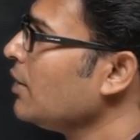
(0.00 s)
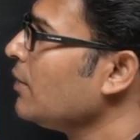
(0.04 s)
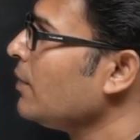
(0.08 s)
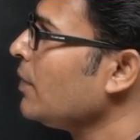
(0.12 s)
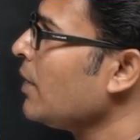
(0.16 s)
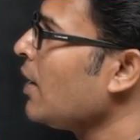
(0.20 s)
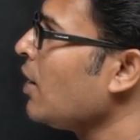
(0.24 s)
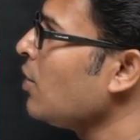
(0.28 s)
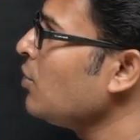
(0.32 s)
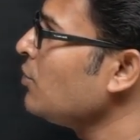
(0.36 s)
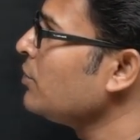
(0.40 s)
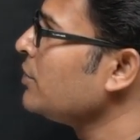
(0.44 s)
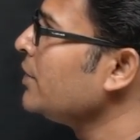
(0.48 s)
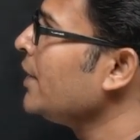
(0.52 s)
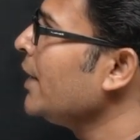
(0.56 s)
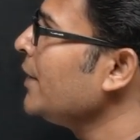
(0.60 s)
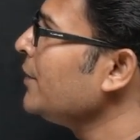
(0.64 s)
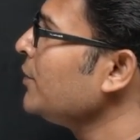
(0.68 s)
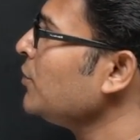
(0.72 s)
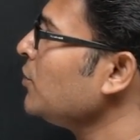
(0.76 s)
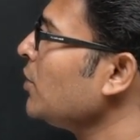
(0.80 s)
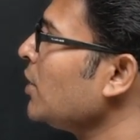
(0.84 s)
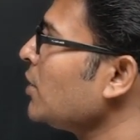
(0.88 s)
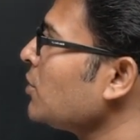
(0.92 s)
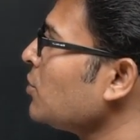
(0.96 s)
Now
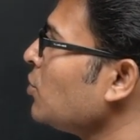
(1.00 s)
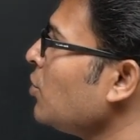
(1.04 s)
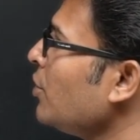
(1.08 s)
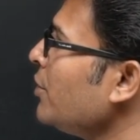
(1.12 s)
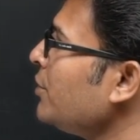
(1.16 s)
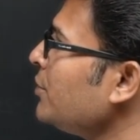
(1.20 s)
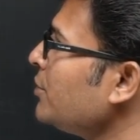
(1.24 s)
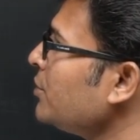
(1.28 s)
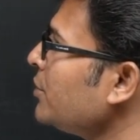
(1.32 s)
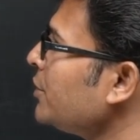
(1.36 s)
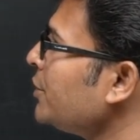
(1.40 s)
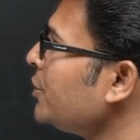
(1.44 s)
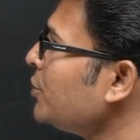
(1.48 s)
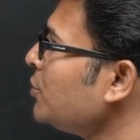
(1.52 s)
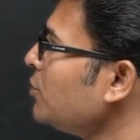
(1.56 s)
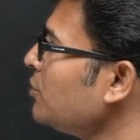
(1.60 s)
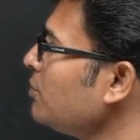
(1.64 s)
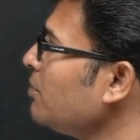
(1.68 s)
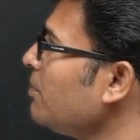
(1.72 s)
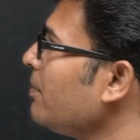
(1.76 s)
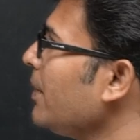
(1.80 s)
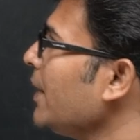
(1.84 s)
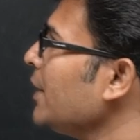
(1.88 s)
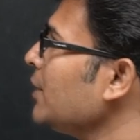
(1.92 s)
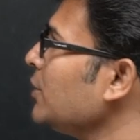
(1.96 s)
then you are going to
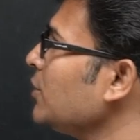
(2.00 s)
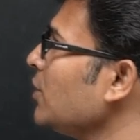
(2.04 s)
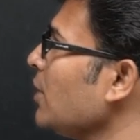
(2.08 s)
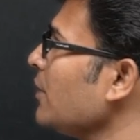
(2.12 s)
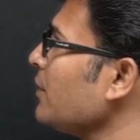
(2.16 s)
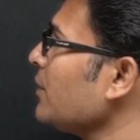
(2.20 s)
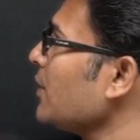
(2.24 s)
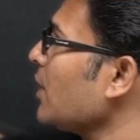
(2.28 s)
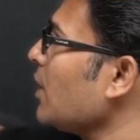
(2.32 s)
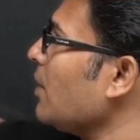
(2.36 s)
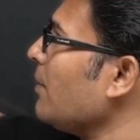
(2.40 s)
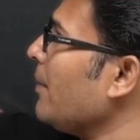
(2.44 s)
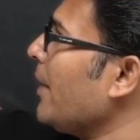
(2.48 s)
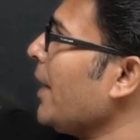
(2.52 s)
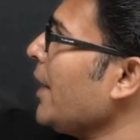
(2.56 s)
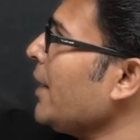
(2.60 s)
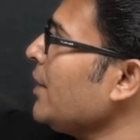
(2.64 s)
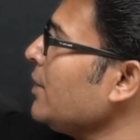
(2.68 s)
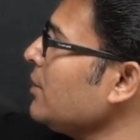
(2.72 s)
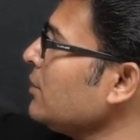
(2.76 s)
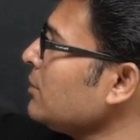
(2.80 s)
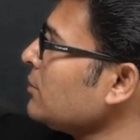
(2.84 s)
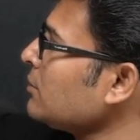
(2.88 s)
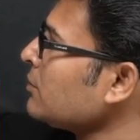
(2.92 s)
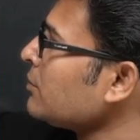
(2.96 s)
give Python
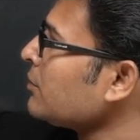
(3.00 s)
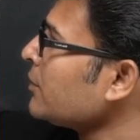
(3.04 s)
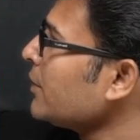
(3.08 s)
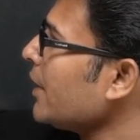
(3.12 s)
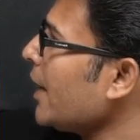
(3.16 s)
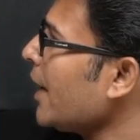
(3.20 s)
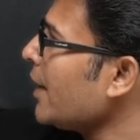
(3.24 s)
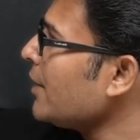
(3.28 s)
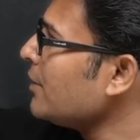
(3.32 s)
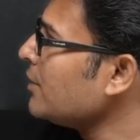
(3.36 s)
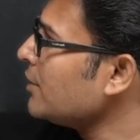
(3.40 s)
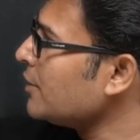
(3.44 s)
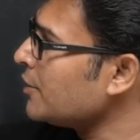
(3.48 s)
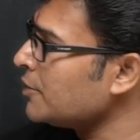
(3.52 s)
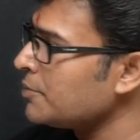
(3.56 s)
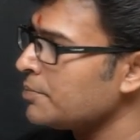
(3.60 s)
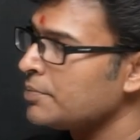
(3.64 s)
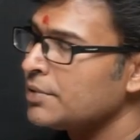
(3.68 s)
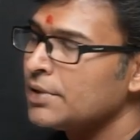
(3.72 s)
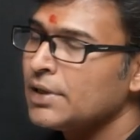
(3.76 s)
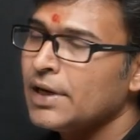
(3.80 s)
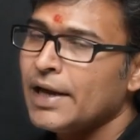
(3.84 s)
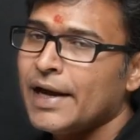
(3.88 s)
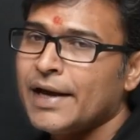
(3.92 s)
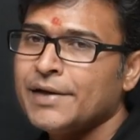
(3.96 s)
command and
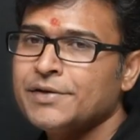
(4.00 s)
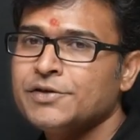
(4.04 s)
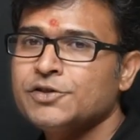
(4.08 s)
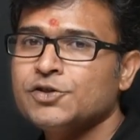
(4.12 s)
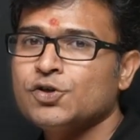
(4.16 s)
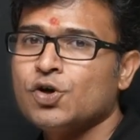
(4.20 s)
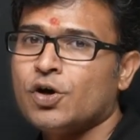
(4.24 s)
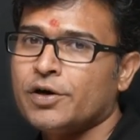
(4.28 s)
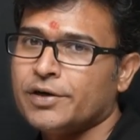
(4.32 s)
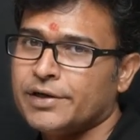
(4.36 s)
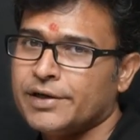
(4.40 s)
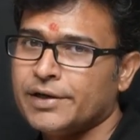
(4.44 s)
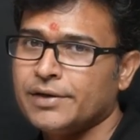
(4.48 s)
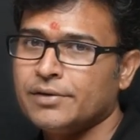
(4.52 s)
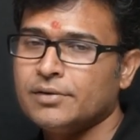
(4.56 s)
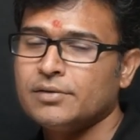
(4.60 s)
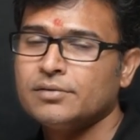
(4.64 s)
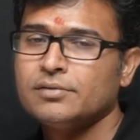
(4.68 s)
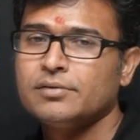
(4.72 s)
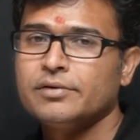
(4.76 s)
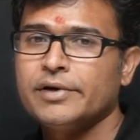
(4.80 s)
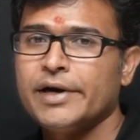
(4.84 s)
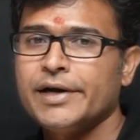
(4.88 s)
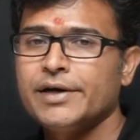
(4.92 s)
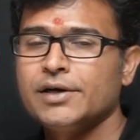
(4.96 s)
Ripple has started,
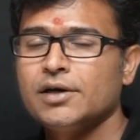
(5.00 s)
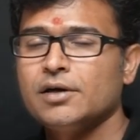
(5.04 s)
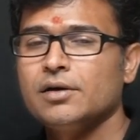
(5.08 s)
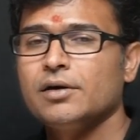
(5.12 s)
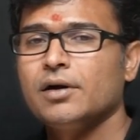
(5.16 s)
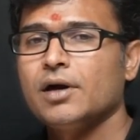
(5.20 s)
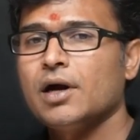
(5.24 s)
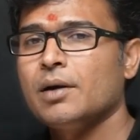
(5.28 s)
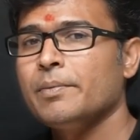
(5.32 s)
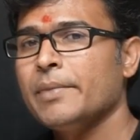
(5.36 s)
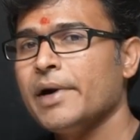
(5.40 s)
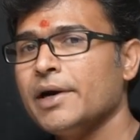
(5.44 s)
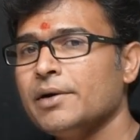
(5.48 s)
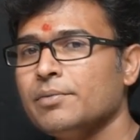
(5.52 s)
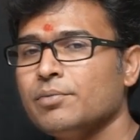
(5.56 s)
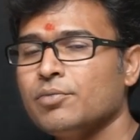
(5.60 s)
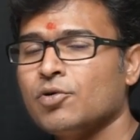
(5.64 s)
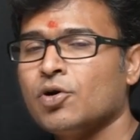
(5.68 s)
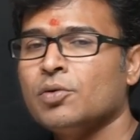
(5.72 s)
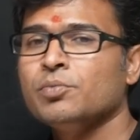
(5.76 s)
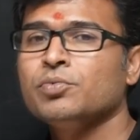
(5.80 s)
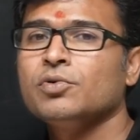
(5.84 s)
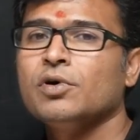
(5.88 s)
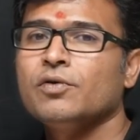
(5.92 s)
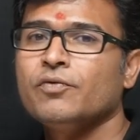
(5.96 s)
right? Command
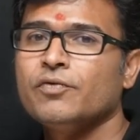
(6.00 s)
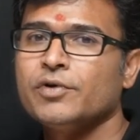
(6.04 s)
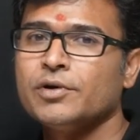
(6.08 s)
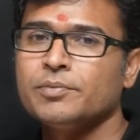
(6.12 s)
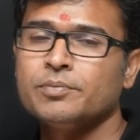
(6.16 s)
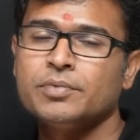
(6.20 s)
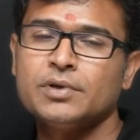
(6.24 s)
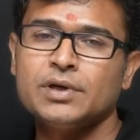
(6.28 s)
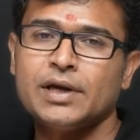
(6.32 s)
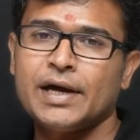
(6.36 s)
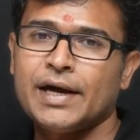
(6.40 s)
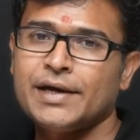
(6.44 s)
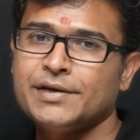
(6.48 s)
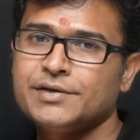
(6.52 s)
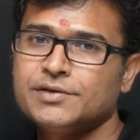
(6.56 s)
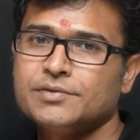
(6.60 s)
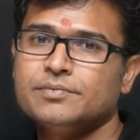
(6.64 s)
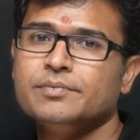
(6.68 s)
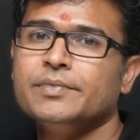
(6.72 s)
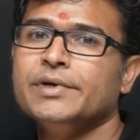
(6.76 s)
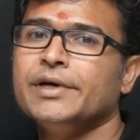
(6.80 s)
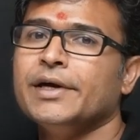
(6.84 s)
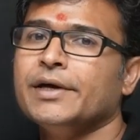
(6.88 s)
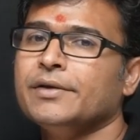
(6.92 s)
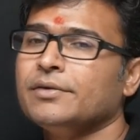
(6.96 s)
prompt of Ripple has
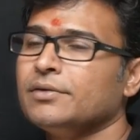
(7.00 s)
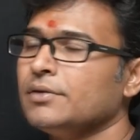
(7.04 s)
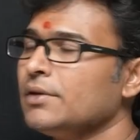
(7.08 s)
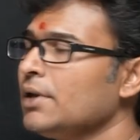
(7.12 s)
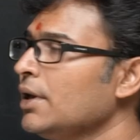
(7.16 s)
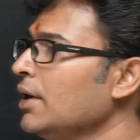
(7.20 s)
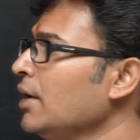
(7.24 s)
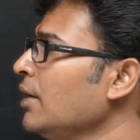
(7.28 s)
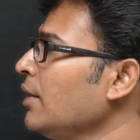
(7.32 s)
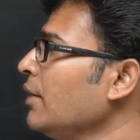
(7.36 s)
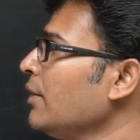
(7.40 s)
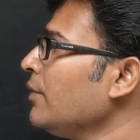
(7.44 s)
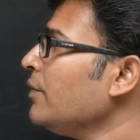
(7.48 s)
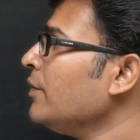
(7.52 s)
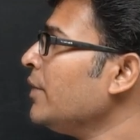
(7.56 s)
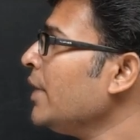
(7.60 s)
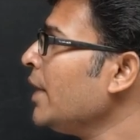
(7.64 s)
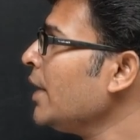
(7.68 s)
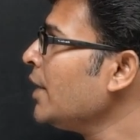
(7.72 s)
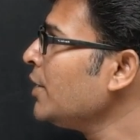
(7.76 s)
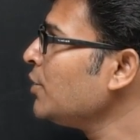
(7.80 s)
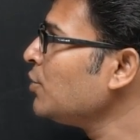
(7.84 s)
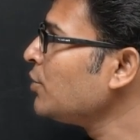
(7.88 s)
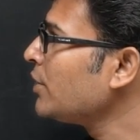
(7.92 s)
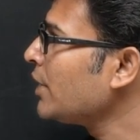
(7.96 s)
begun.
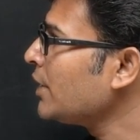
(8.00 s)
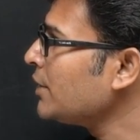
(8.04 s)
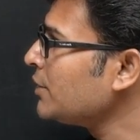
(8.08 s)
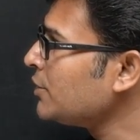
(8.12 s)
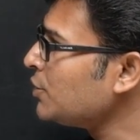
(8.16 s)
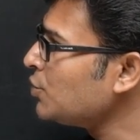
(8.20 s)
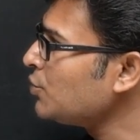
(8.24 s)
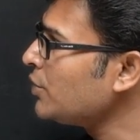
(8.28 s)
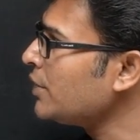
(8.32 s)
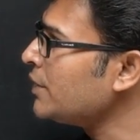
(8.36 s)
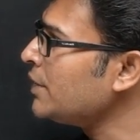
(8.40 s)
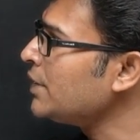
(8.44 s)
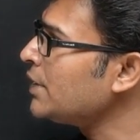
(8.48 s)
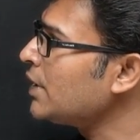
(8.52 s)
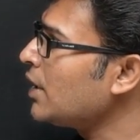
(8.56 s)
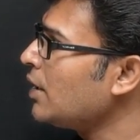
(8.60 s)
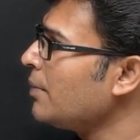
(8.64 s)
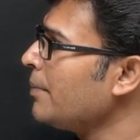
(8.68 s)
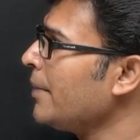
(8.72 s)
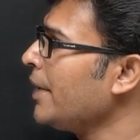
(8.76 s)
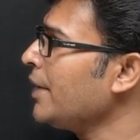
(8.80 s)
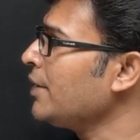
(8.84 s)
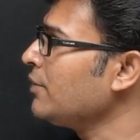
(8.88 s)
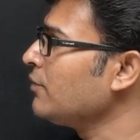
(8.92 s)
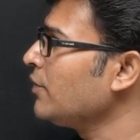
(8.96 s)
There you can give any
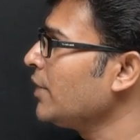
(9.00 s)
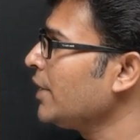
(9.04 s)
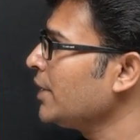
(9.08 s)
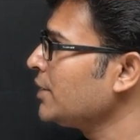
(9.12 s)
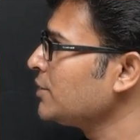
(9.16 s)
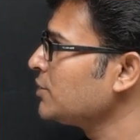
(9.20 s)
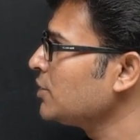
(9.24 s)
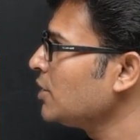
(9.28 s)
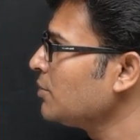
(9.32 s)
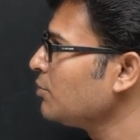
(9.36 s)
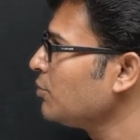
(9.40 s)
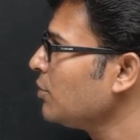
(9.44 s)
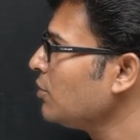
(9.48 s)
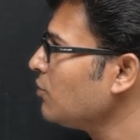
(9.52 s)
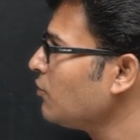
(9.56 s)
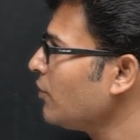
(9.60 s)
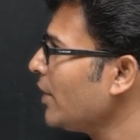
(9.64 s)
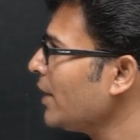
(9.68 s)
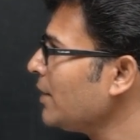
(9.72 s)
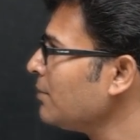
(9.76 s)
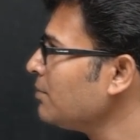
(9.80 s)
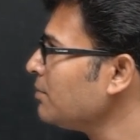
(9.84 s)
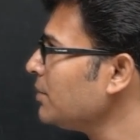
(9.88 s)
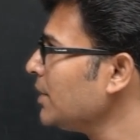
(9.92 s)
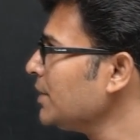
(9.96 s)
command. For example,
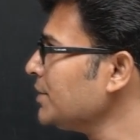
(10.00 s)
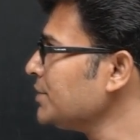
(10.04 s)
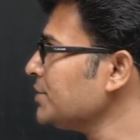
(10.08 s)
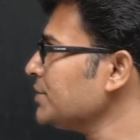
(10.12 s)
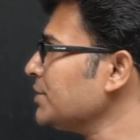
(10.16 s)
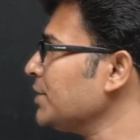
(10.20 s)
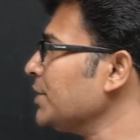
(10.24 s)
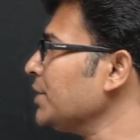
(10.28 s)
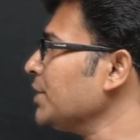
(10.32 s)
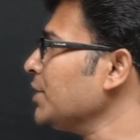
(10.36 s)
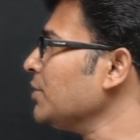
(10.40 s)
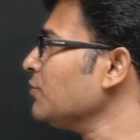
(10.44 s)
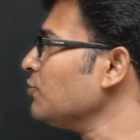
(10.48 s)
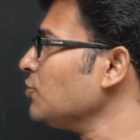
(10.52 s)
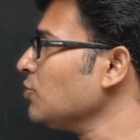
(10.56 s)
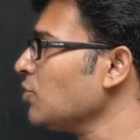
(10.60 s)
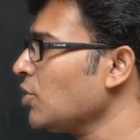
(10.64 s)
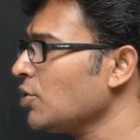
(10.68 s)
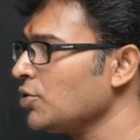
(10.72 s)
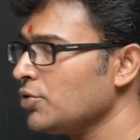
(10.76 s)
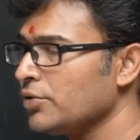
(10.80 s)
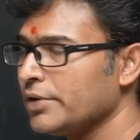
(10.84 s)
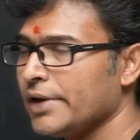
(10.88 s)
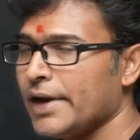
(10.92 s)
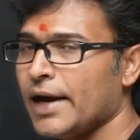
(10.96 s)
5 plus 3. If you
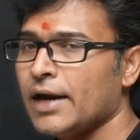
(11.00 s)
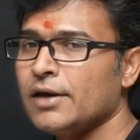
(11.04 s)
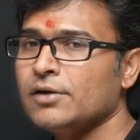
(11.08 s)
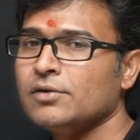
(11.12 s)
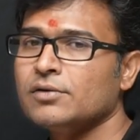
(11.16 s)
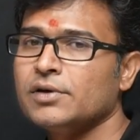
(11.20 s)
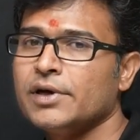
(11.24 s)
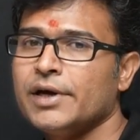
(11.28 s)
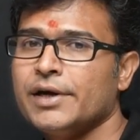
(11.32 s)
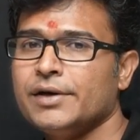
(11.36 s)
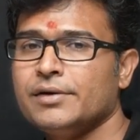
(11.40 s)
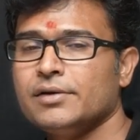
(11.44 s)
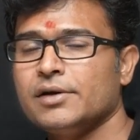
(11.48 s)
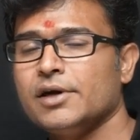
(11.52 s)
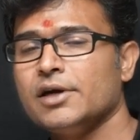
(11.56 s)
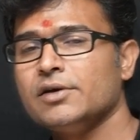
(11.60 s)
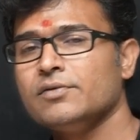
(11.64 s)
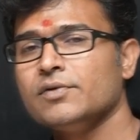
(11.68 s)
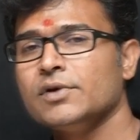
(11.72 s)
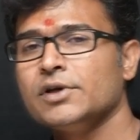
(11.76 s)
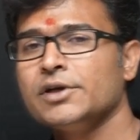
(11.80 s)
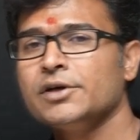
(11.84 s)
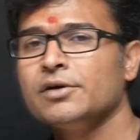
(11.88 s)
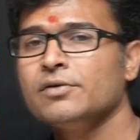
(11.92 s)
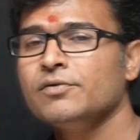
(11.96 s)
want to calculate, it
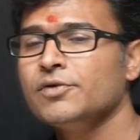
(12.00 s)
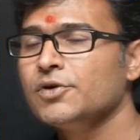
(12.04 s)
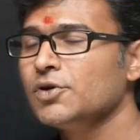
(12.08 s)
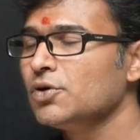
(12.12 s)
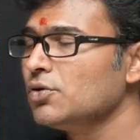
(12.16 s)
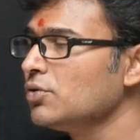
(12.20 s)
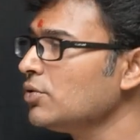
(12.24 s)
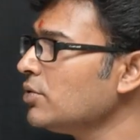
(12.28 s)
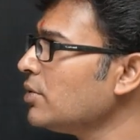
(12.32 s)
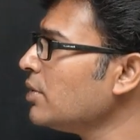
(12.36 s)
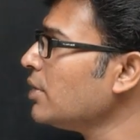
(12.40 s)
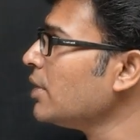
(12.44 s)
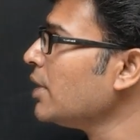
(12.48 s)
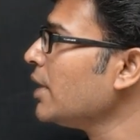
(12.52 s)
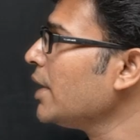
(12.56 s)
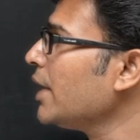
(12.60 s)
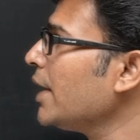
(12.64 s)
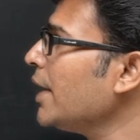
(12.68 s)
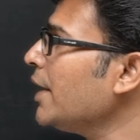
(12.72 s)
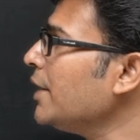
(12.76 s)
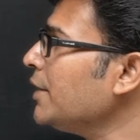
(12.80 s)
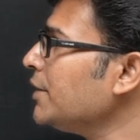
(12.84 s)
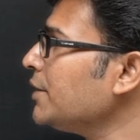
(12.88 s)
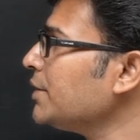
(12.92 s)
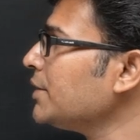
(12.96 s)
will give you
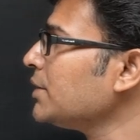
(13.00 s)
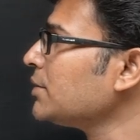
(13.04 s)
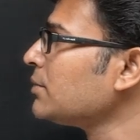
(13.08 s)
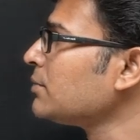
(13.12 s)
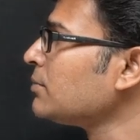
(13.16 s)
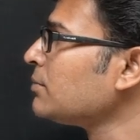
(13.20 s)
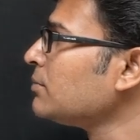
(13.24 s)
8.